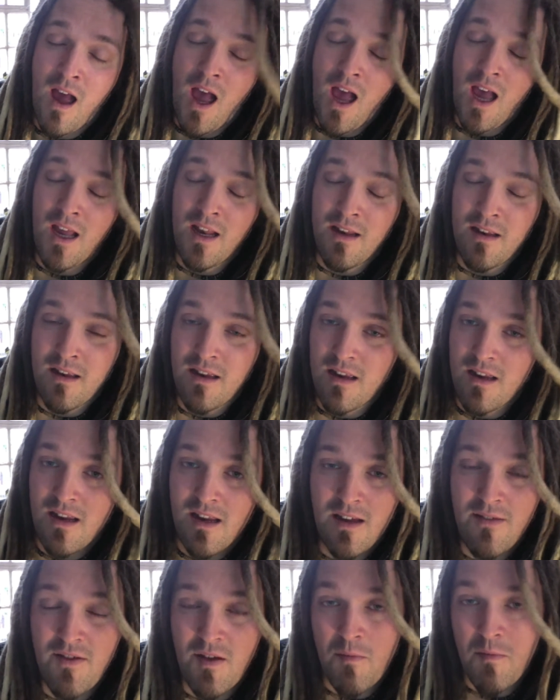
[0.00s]
And
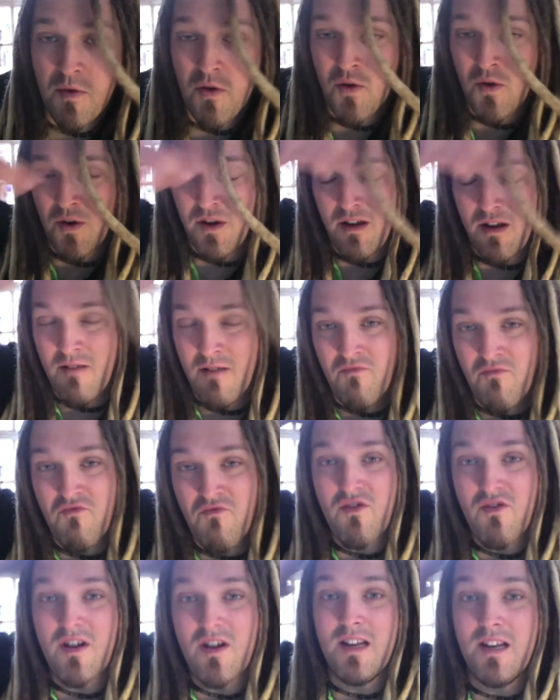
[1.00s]
if you're bored, I'm
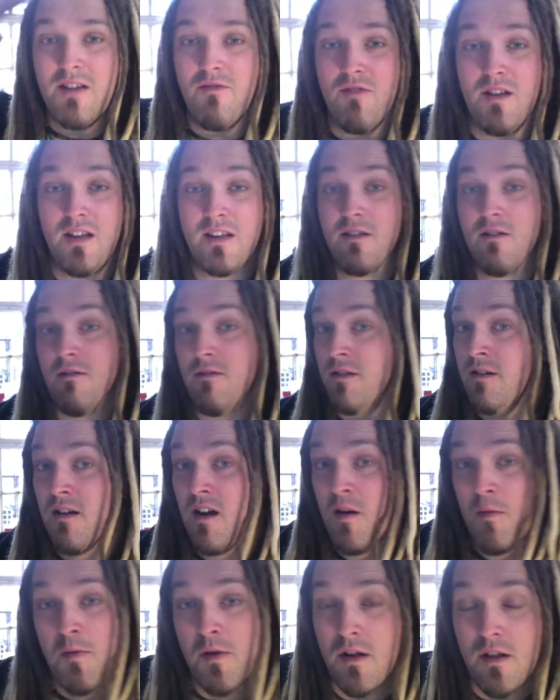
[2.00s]
really, really sorry. I
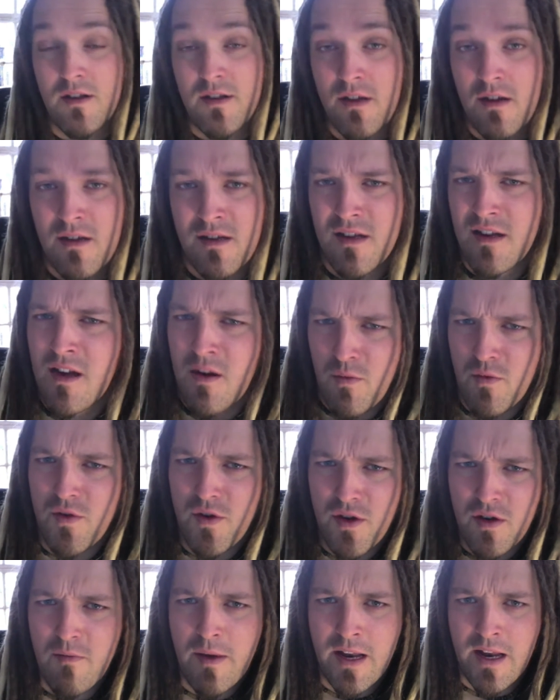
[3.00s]
apologise. I will
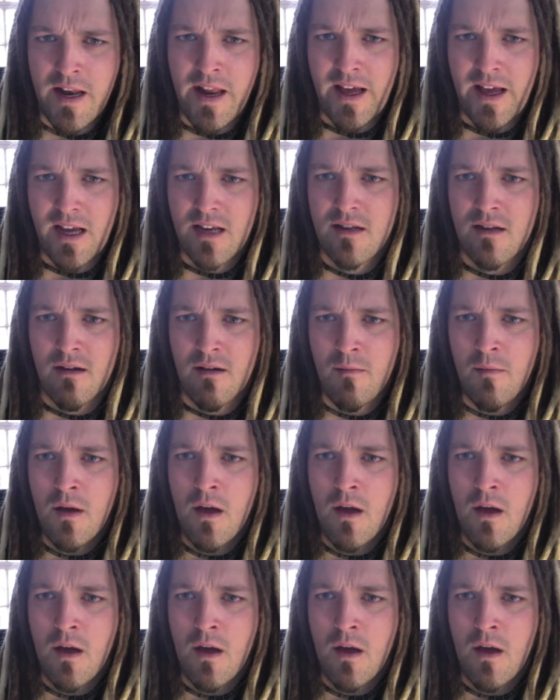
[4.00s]
do better next time.